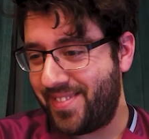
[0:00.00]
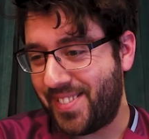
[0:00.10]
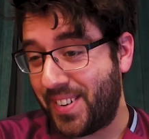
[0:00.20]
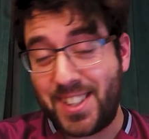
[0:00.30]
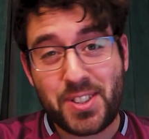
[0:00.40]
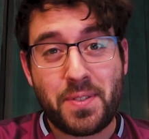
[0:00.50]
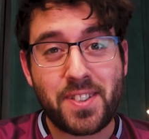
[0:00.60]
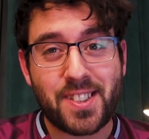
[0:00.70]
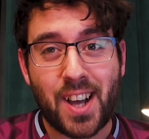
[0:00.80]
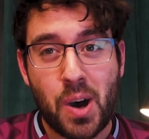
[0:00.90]
Where do you
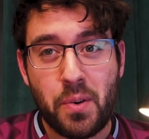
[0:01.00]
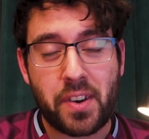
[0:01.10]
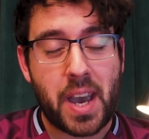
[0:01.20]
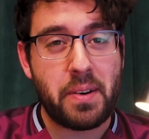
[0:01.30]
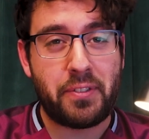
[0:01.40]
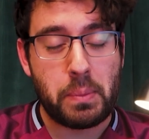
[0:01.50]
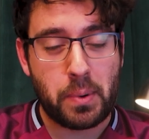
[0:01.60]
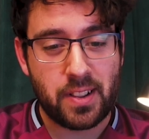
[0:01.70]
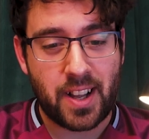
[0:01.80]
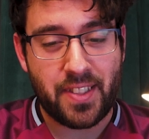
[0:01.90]
even start with a game of
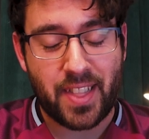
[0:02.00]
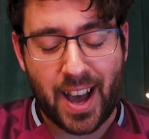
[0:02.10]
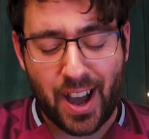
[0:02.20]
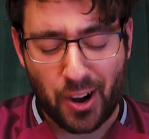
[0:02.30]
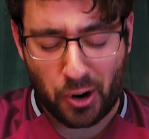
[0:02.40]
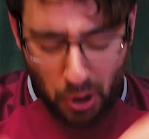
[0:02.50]
football like that?